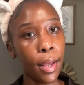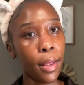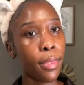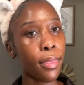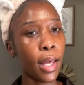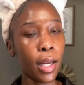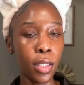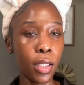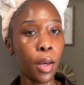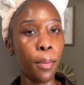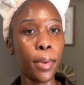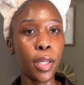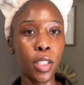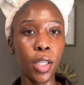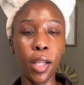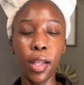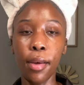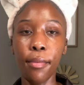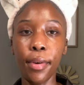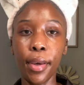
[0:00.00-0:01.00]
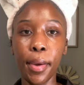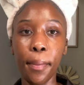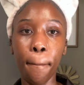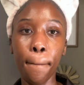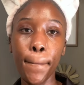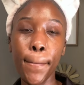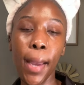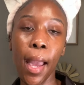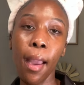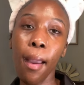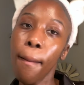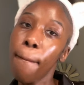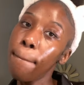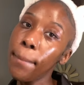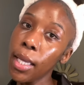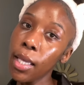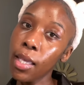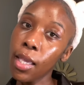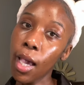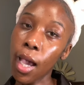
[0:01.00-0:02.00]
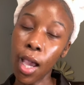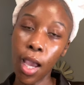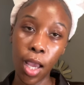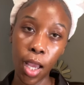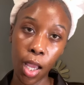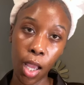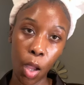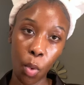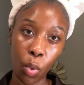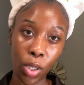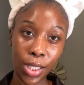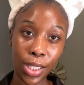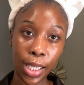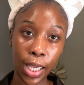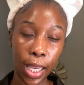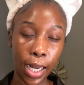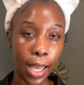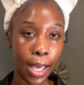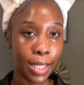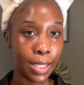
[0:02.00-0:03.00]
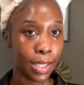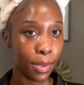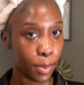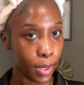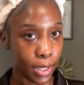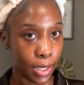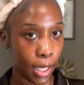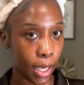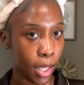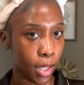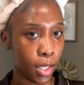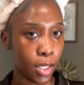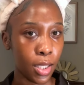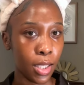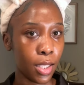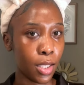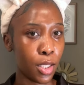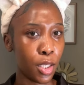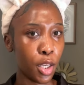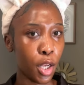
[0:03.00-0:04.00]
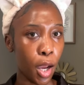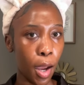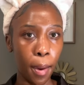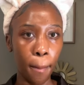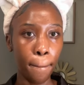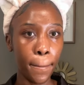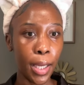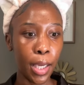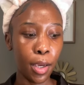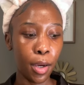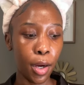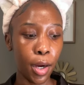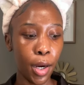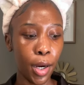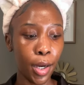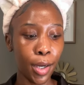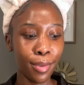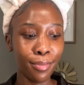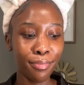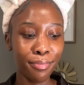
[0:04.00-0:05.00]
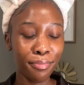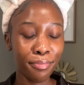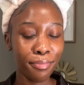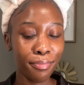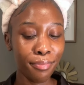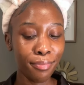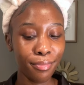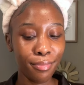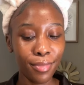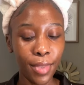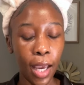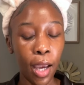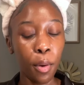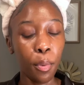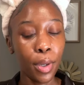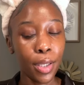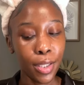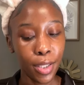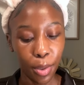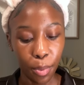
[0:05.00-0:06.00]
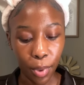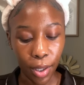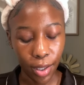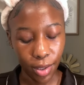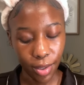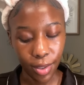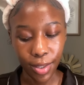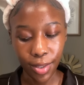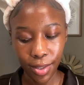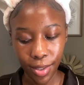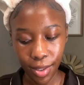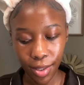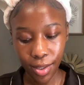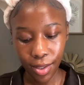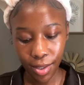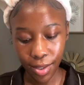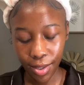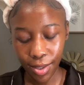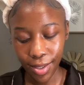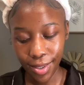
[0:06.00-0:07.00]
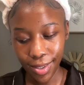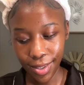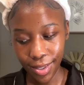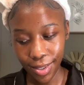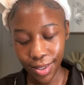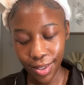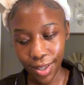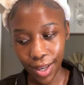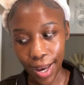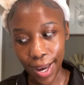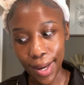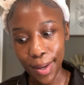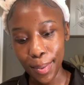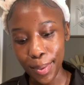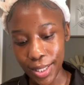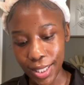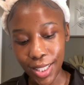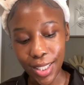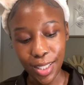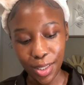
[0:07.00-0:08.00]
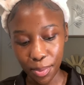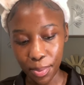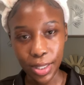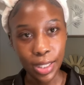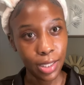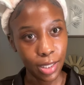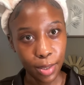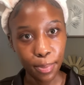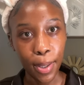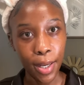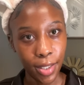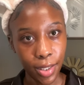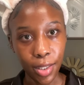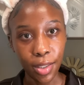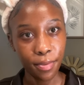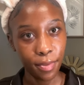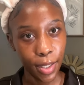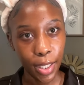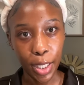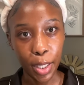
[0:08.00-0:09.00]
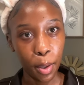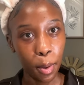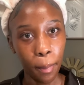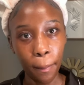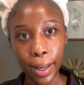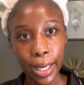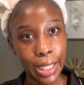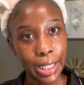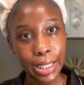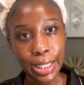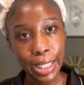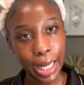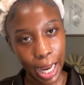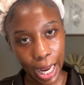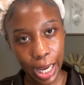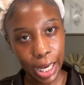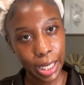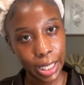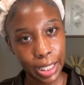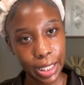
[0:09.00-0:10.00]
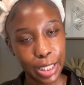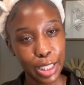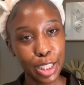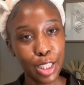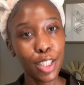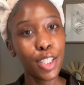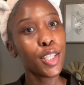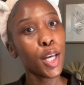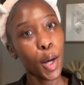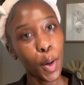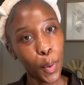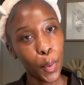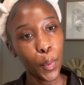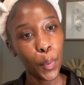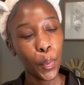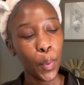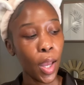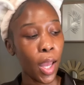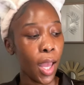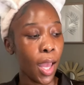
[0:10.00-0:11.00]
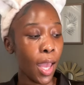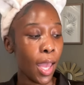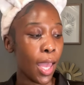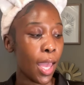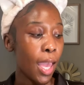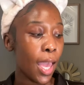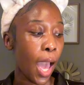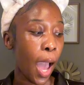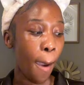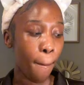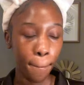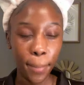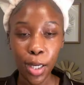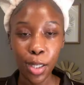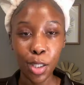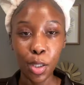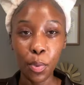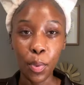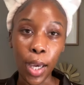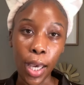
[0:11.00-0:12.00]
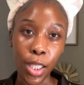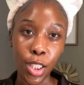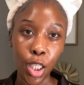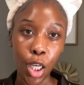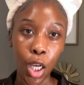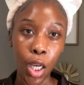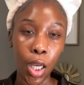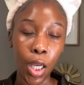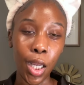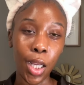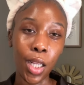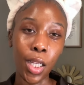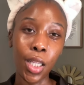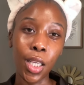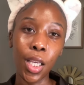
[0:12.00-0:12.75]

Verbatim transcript: That's how much I love it. But yeah, once again, as I was saying, this is not PR. I wish it was. I wish this was a sponsored video, but it's not. So I'm putting you guys on